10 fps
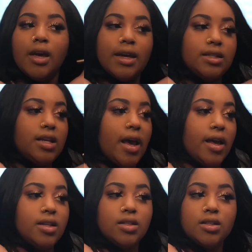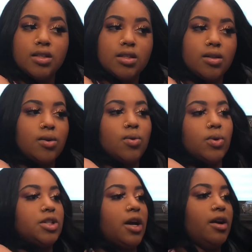intense,
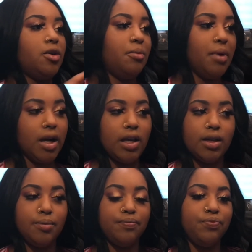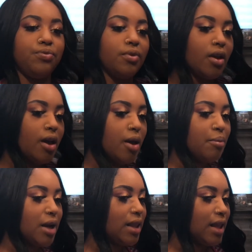which I don't mind,
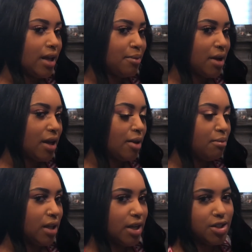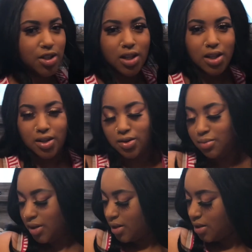but I like my blush a little
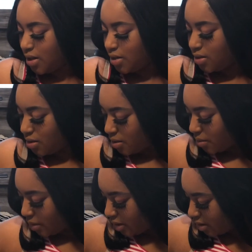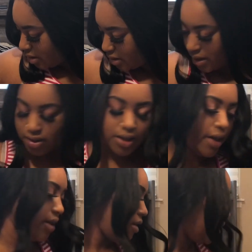bit intense, so we're gonna get